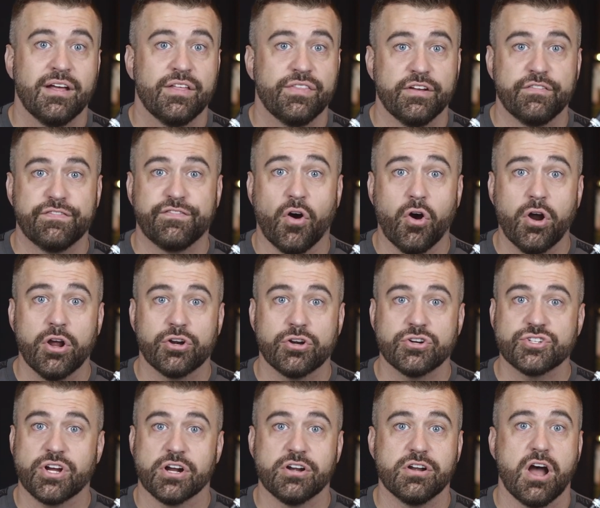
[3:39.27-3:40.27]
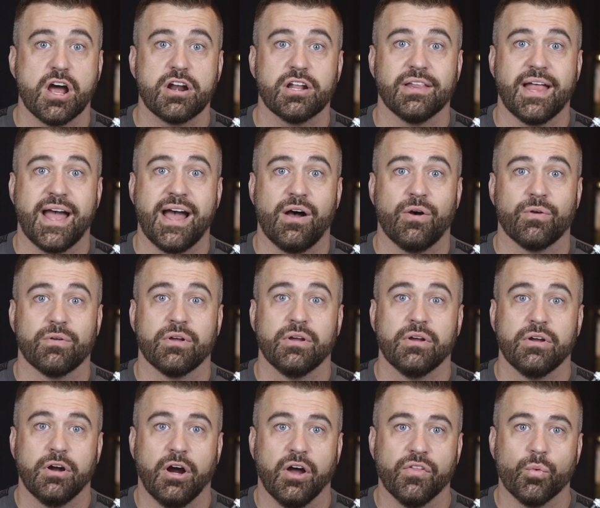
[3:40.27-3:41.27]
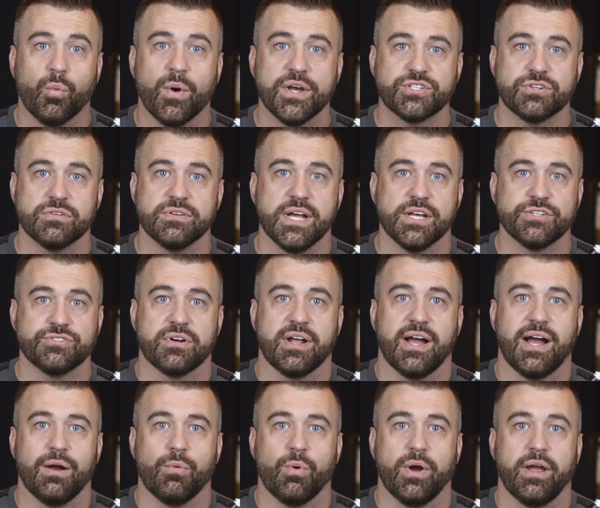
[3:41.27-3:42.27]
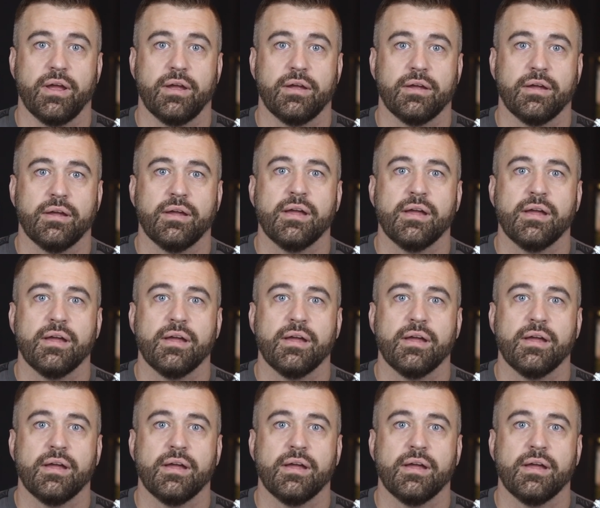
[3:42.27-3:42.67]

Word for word: that foreigners are not allowed on the Western Desert Highway.